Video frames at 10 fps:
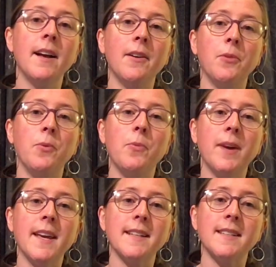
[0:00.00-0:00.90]
When we
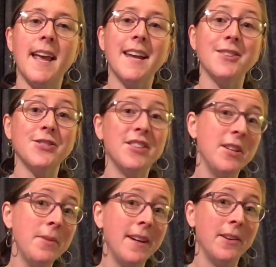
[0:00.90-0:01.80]
get to
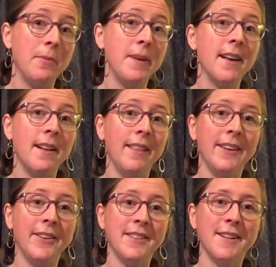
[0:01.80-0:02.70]
H2, it'll be a
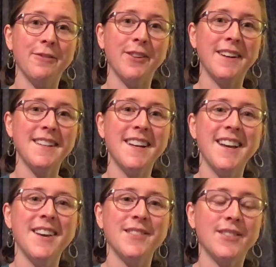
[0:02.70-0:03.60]
little
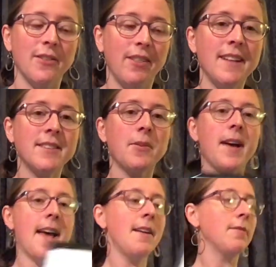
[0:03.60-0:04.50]
different. So let's go
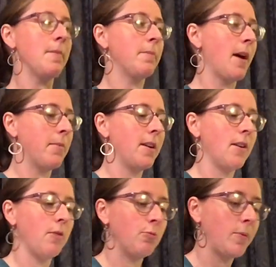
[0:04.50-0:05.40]
ahead. Remember, I'm going
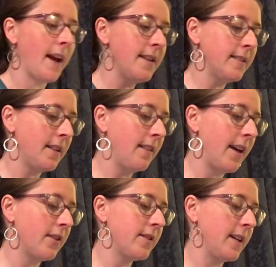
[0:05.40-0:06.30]
to erase the
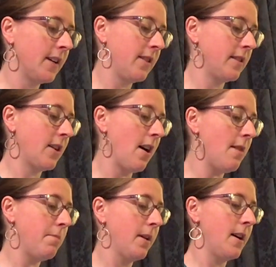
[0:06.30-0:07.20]
letters here at the
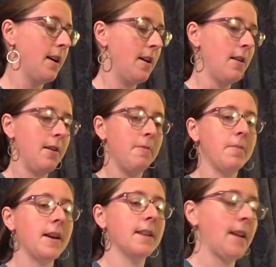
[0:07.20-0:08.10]
top
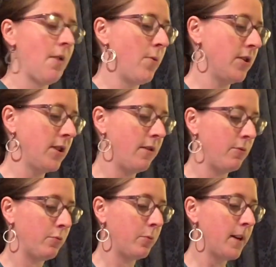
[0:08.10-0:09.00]
because I want you to
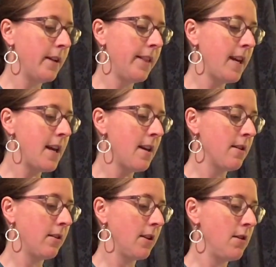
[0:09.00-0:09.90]
really
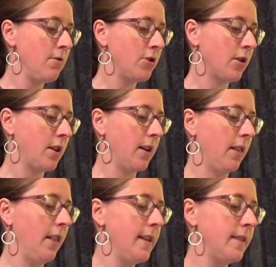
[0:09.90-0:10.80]
use your
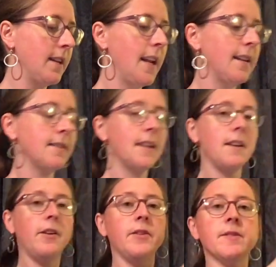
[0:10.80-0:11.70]
good listening
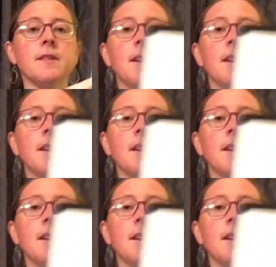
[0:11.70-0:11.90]
skills